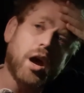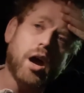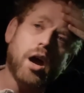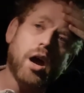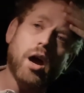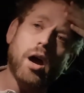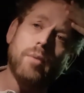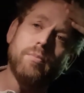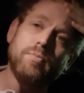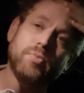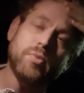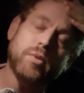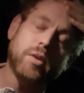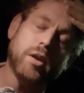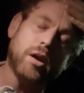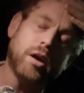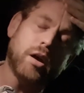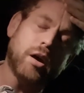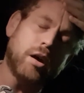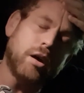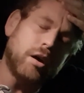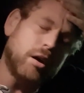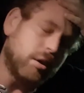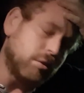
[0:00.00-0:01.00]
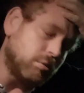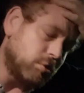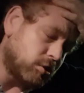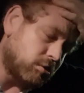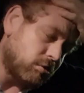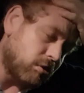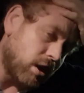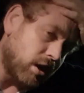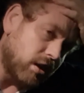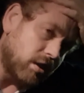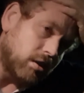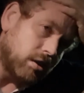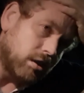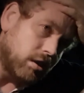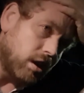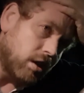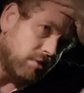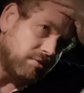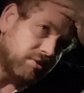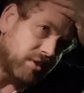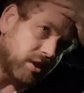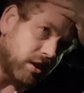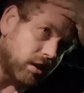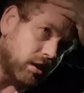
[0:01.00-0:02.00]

It was great. Loved